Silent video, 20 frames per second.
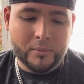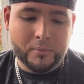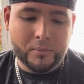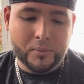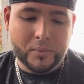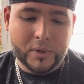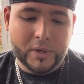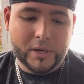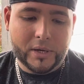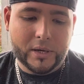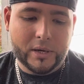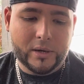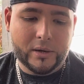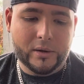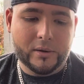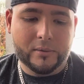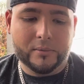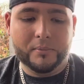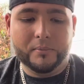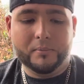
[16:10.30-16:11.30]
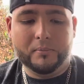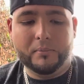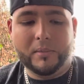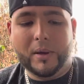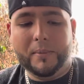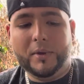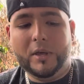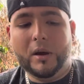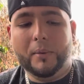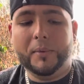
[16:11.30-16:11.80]
But
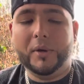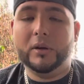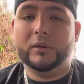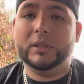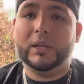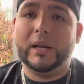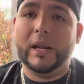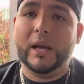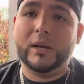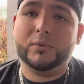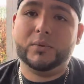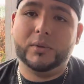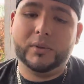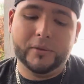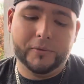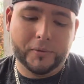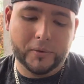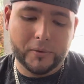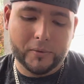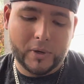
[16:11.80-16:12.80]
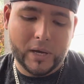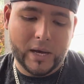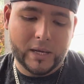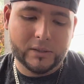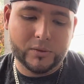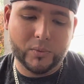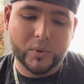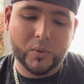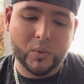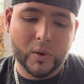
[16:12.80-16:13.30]
maybe I'll be on the next one if you
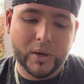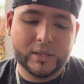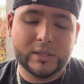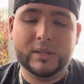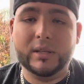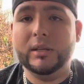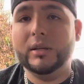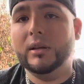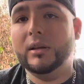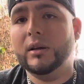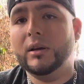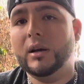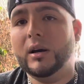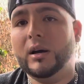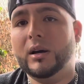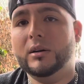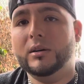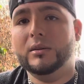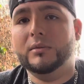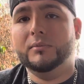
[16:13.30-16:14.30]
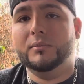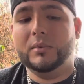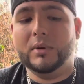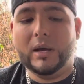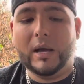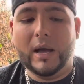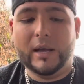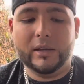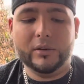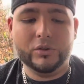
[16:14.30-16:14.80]
guys request it.
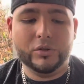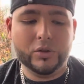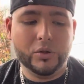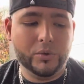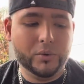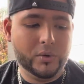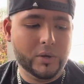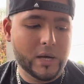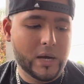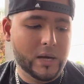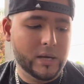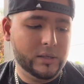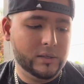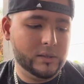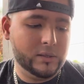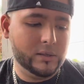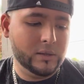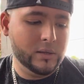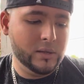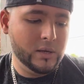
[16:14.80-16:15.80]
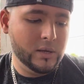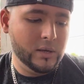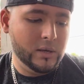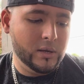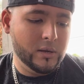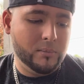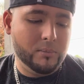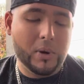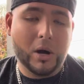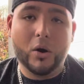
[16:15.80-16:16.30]
I can show you guys
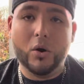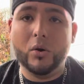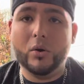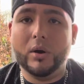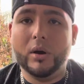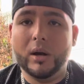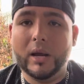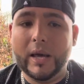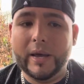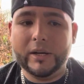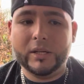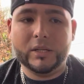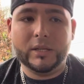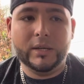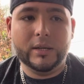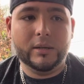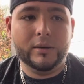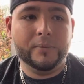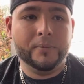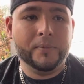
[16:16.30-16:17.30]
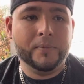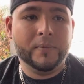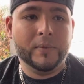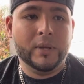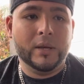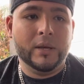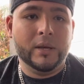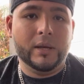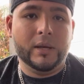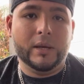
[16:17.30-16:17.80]
my whole collection
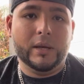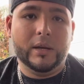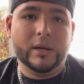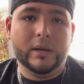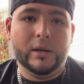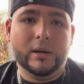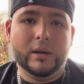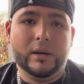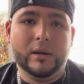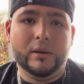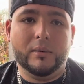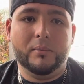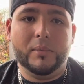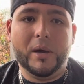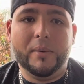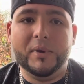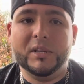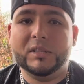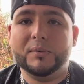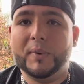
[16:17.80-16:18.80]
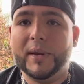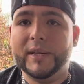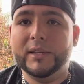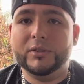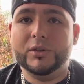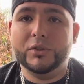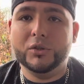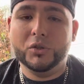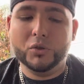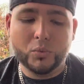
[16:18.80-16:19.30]
and maybe explain
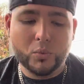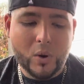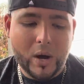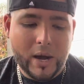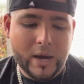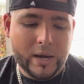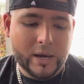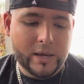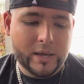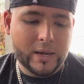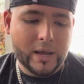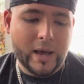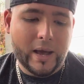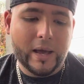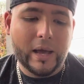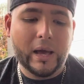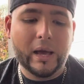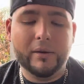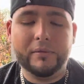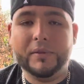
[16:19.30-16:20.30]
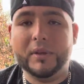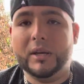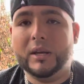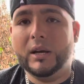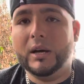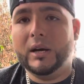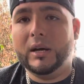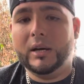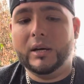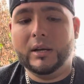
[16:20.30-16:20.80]
to you why I have the
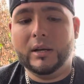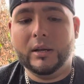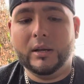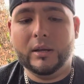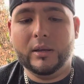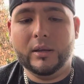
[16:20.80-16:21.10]
gun